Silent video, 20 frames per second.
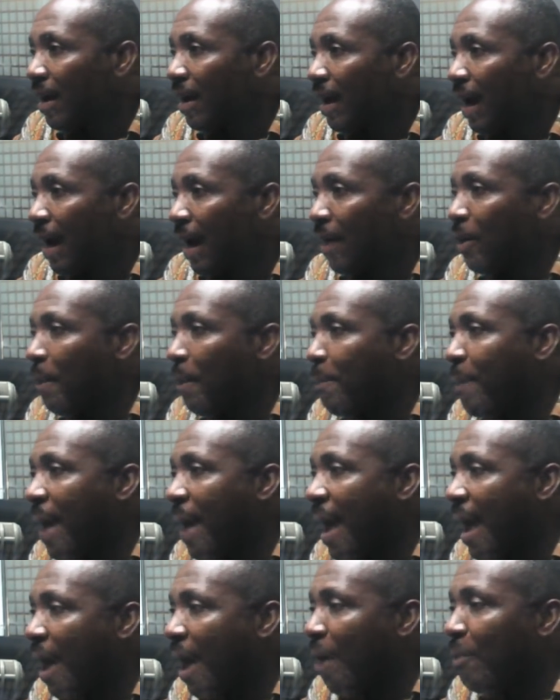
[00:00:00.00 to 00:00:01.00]
And a
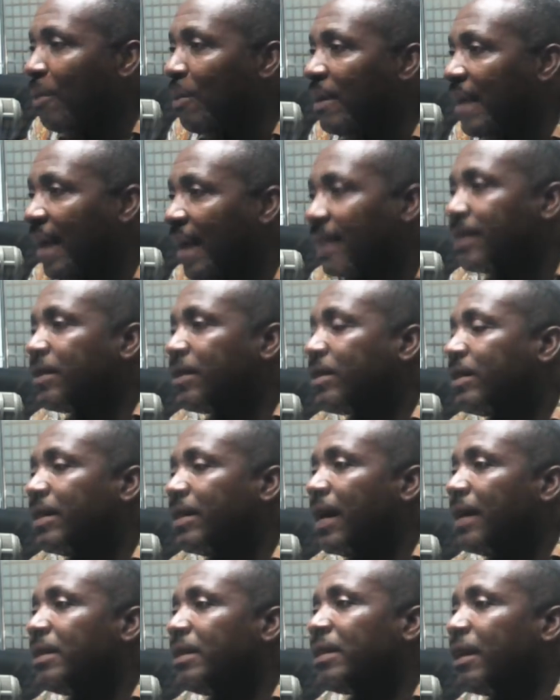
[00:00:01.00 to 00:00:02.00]
pa,
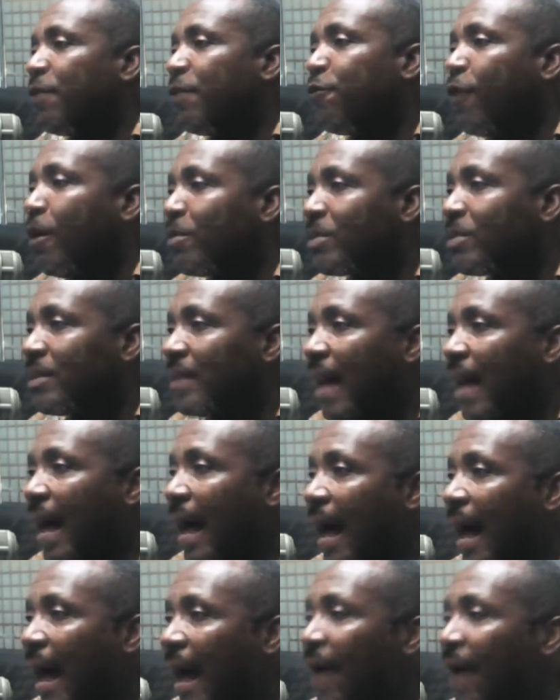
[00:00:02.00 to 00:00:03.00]
Omunyan forms
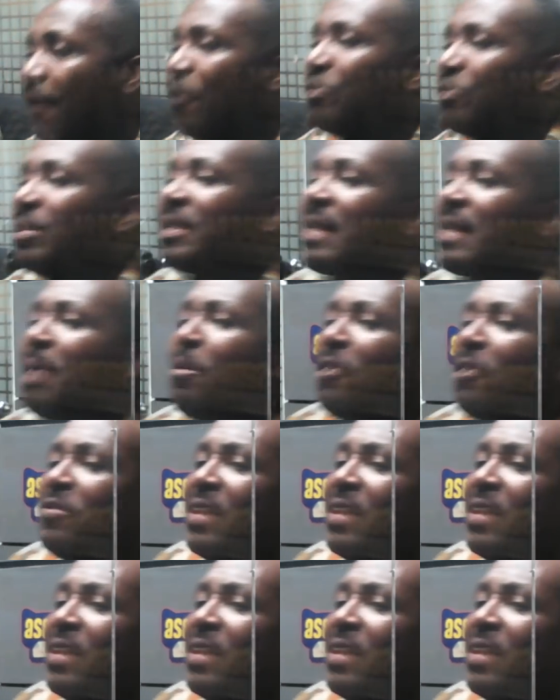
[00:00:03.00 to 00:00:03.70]
now. You see, some of